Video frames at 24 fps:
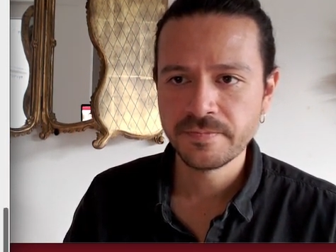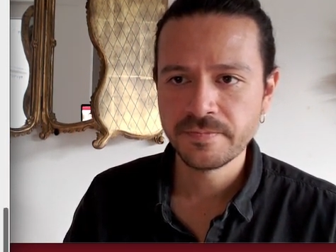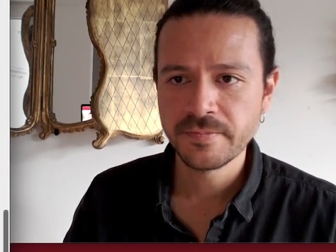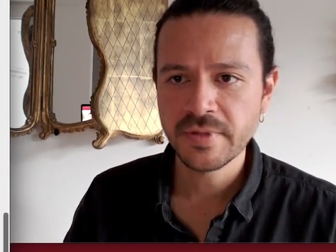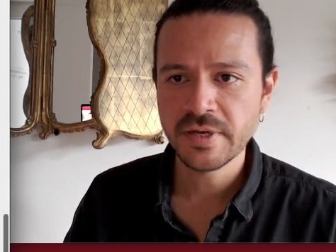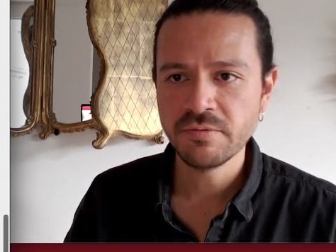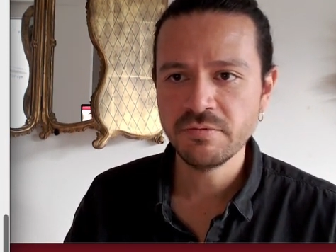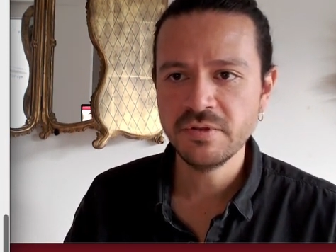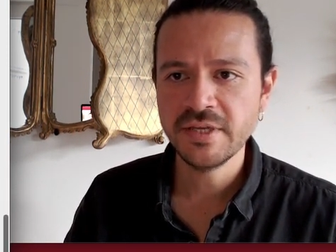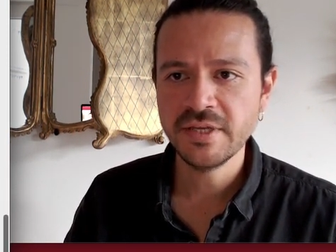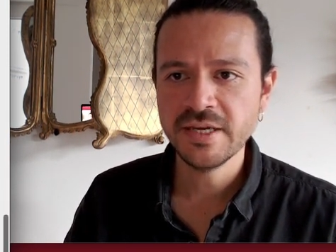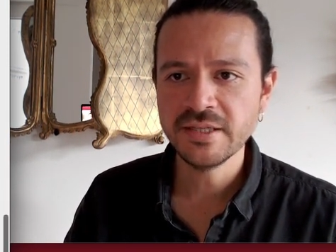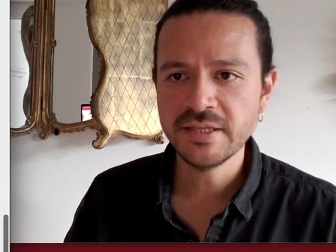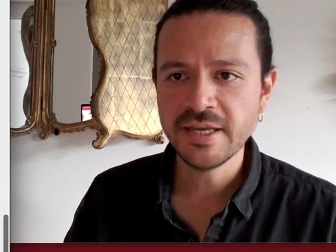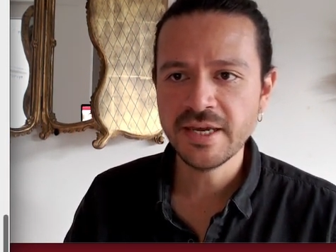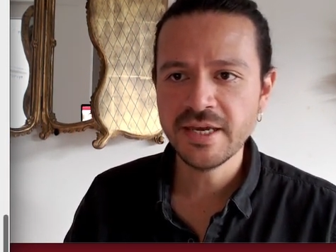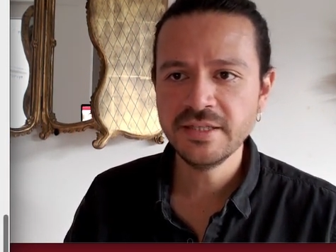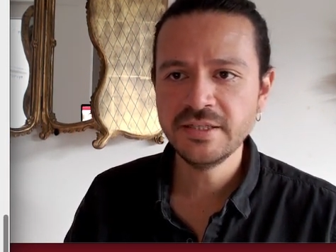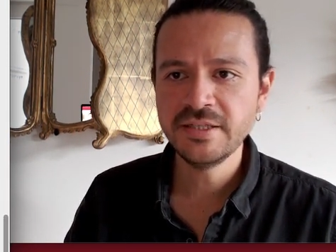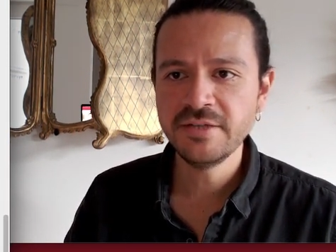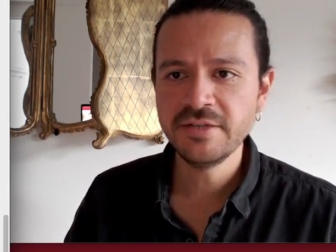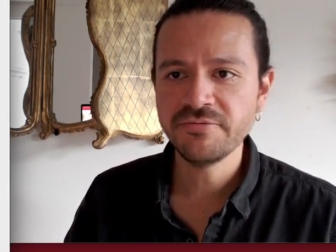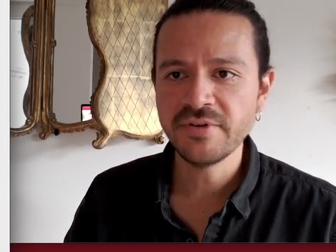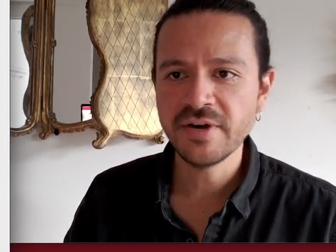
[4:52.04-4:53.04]
I will get
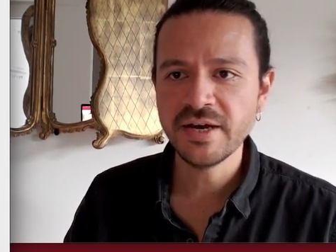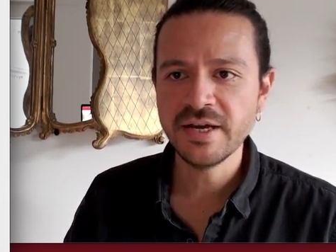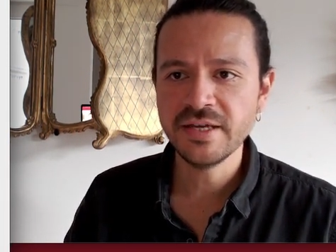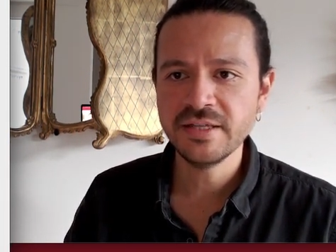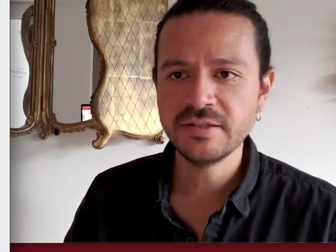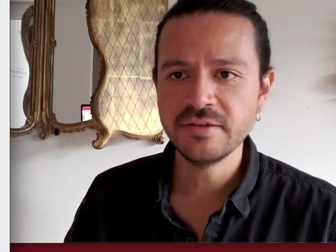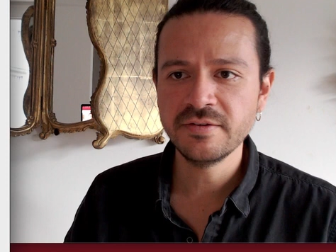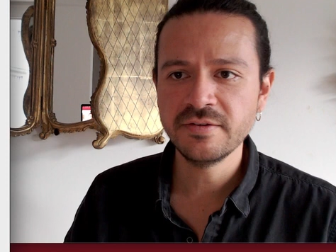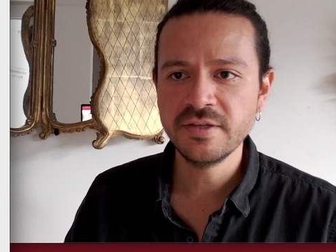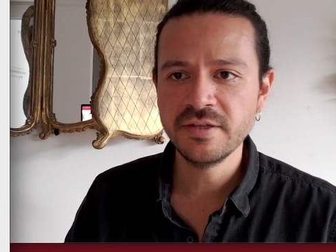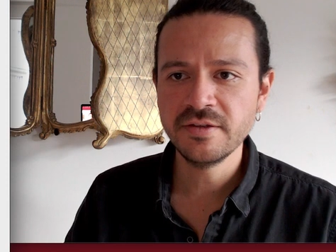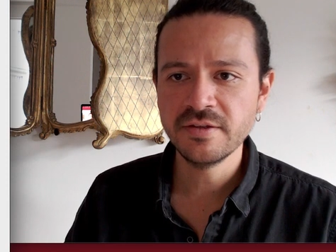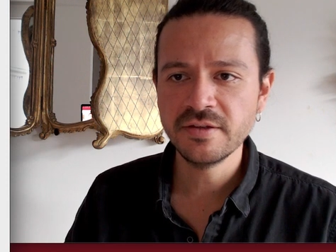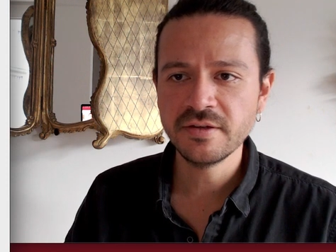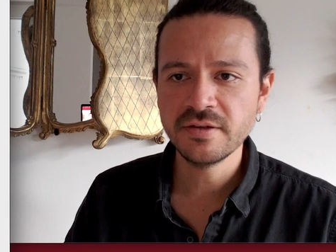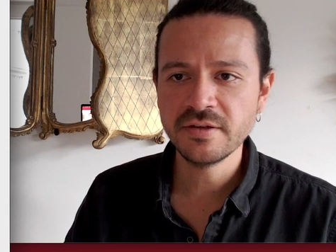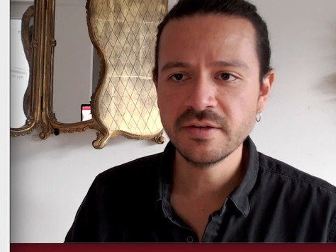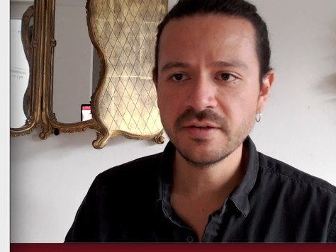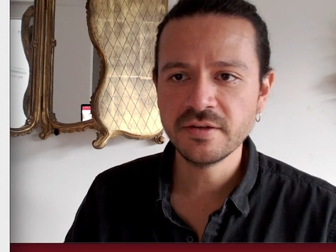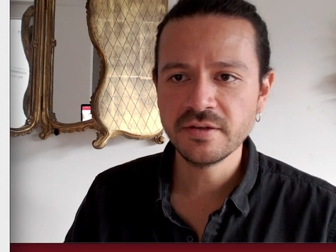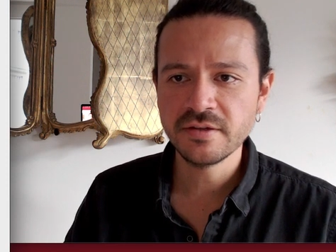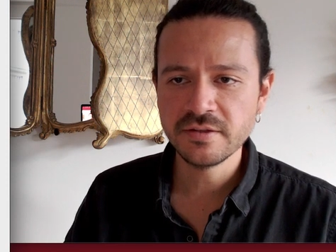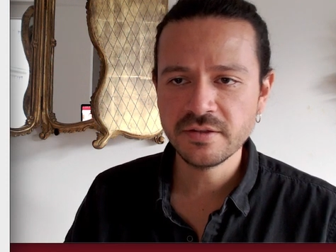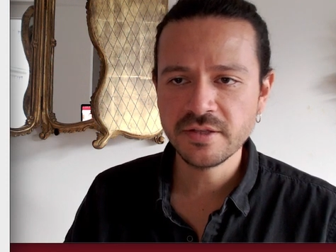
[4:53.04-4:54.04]
eighty-five,
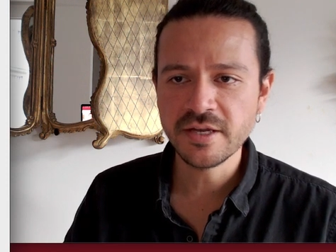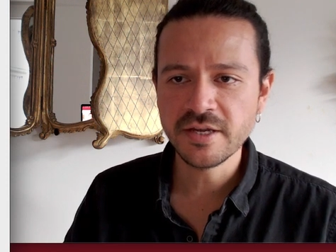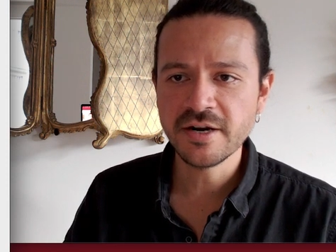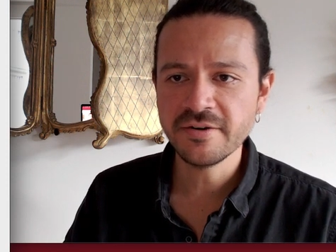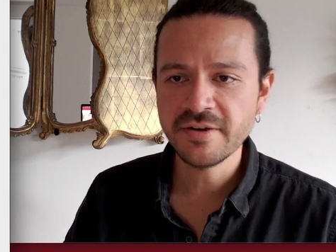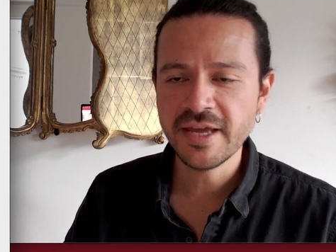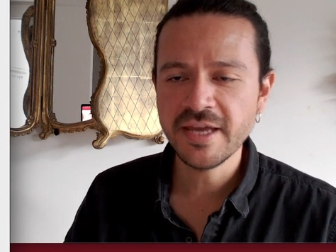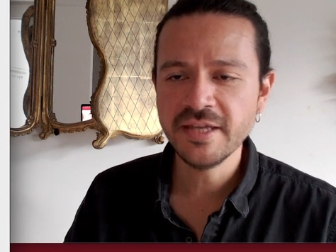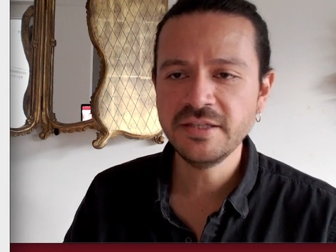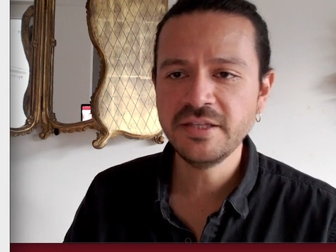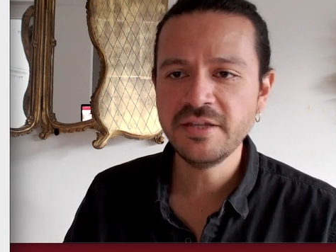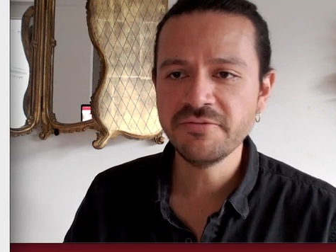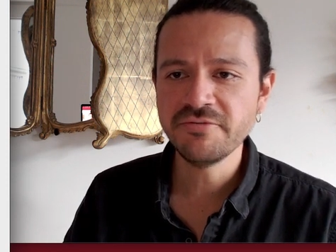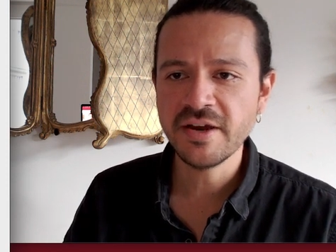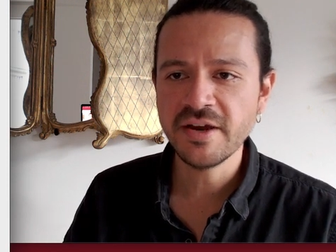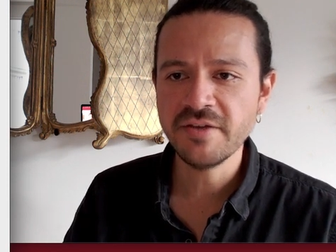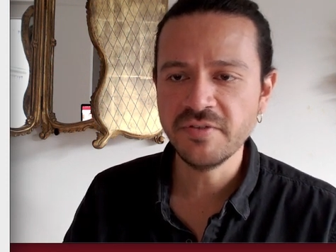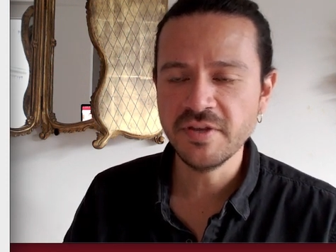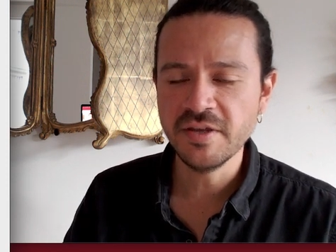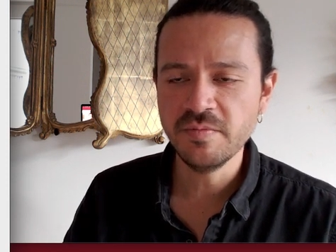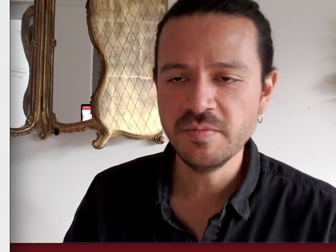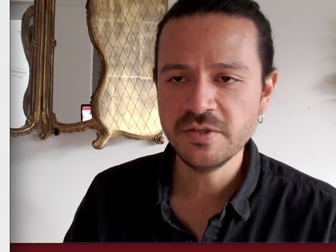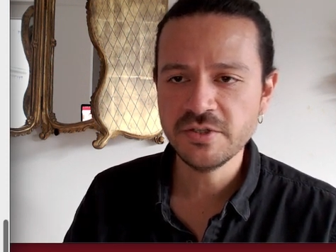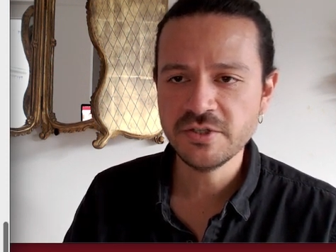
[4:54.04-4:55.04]
there are
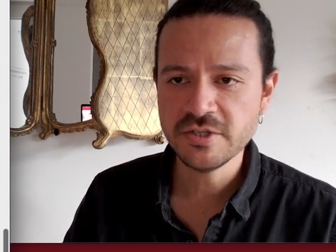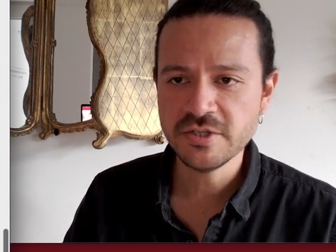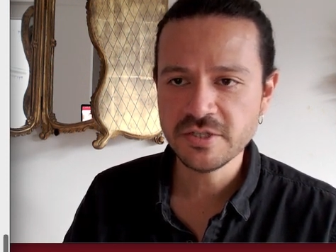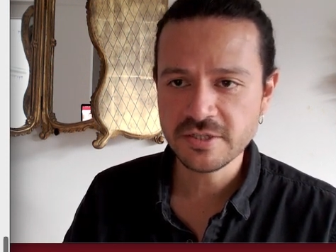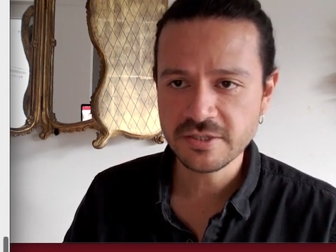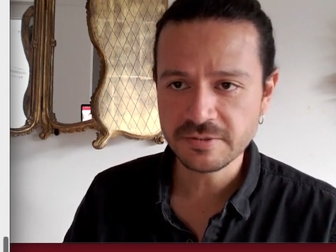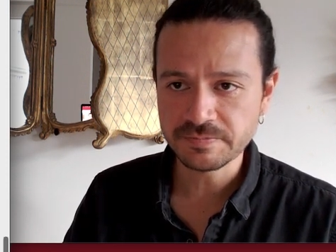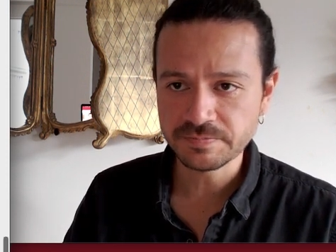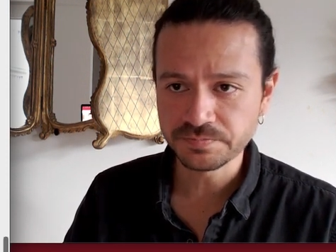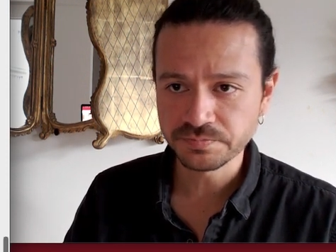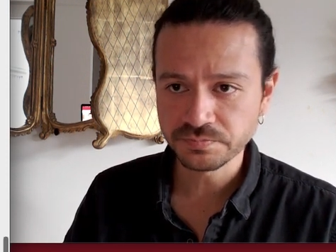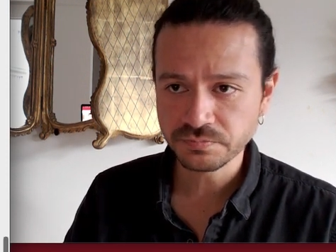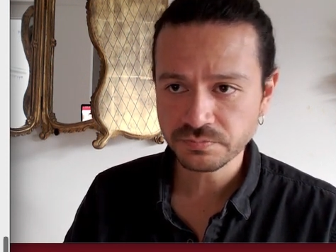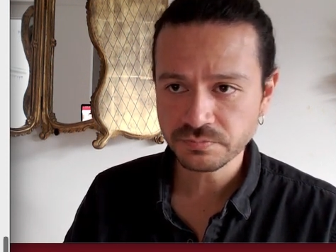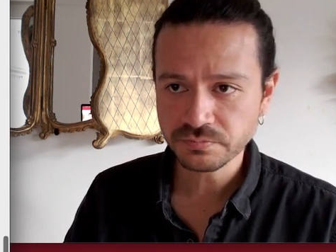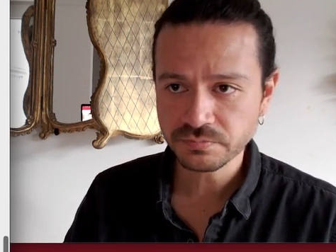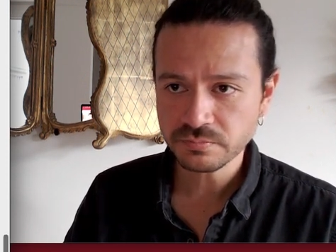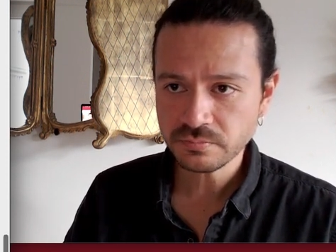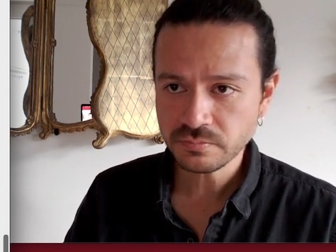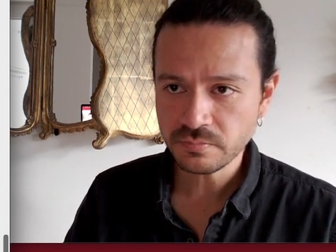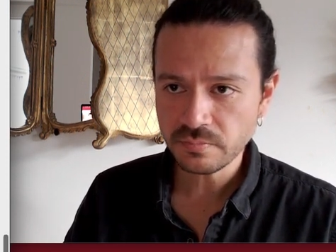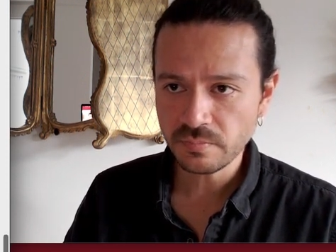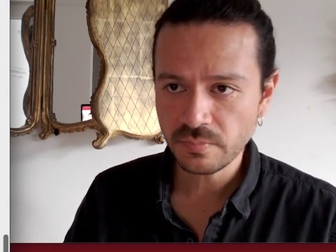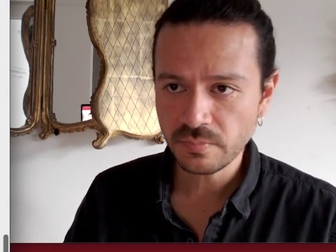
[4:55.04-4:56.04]
eighty-five images
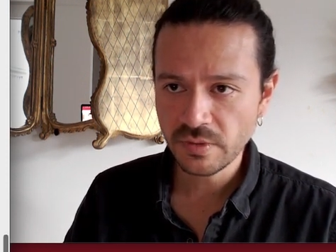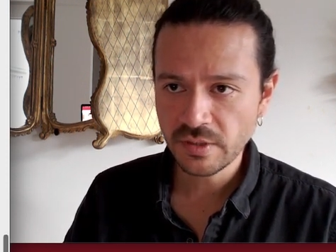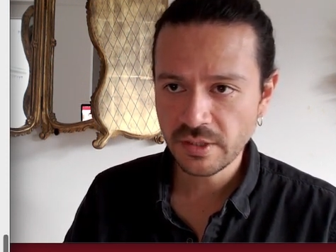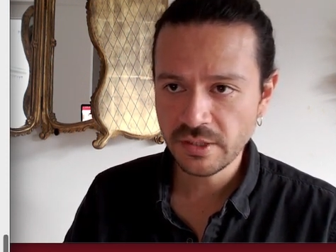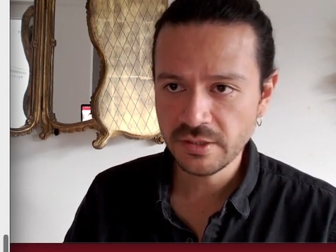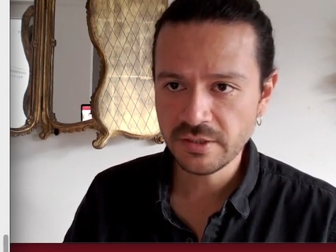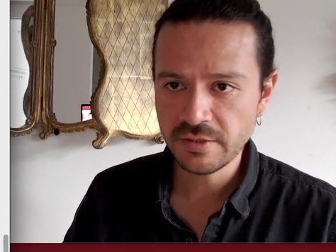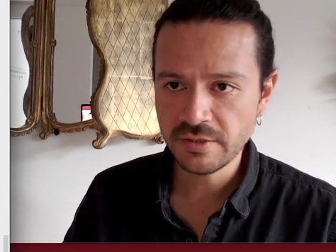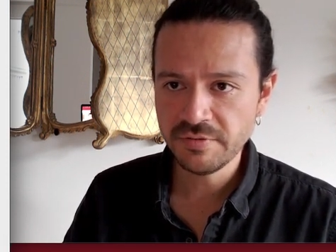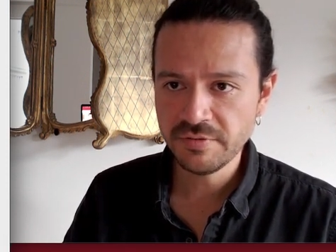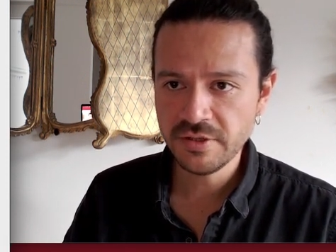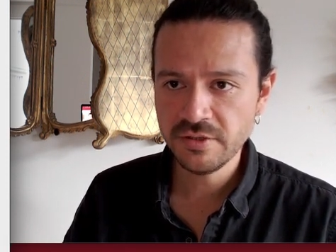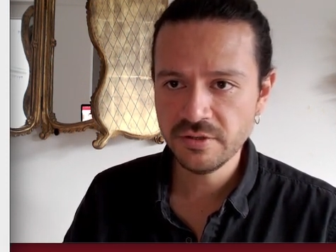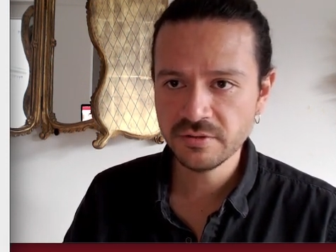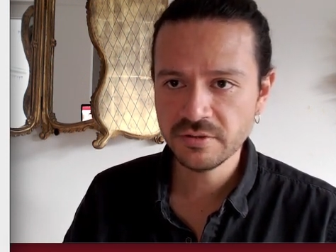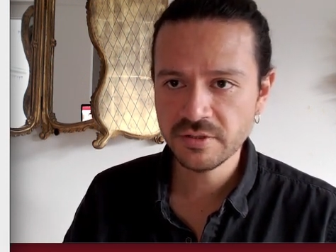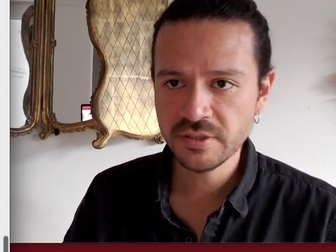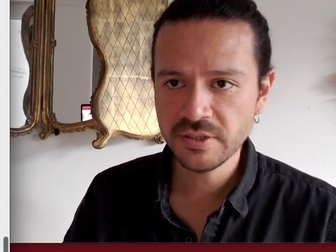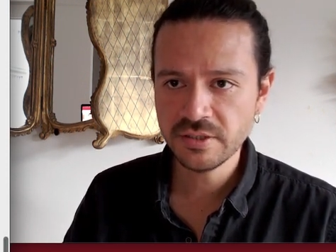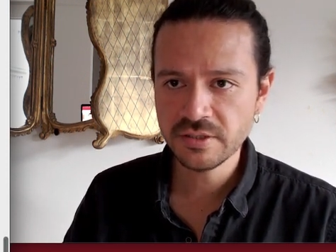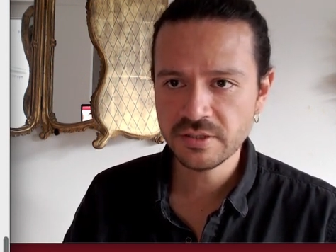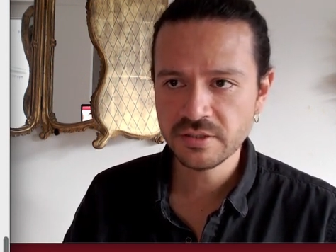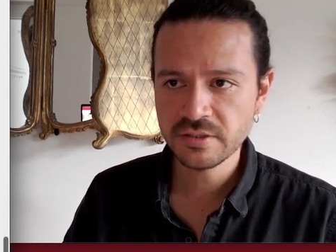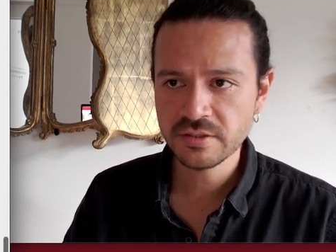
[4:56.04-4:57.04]
in the
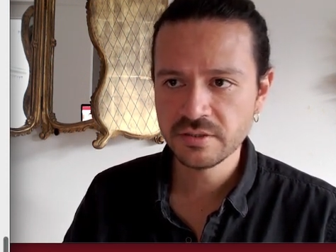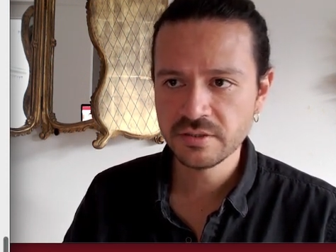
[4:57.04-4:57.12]
Videothèque,